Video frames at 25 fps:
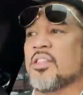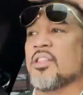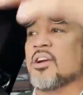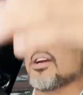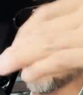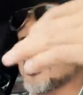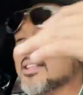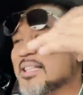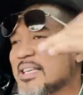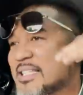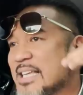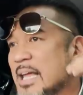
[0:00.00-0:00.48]
They're
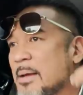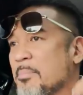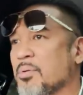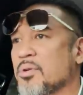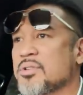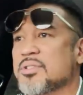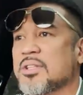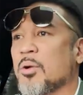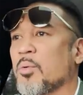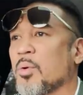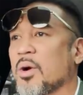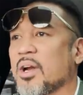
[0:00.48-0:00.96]
not the same
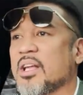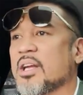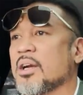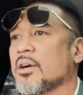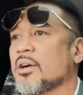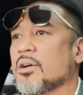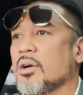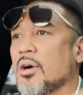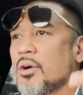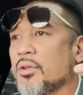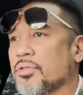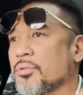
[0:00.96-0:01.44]
person they were a year
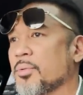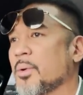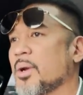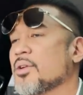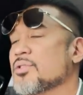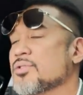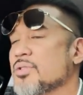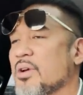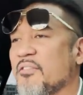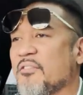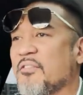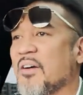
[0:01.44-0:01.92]
ago, 3
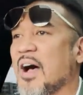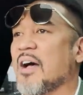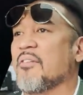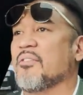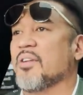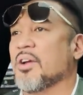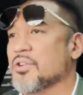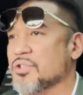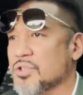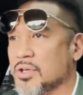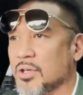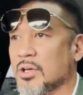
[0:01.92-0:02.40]
years ago, 5
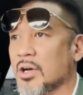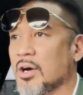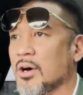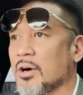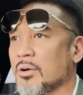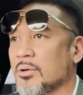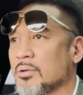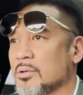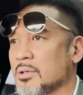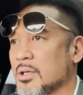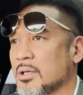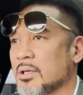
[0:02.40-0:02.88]
years
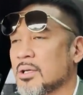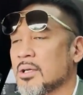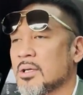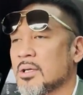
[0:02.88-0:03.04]
ago.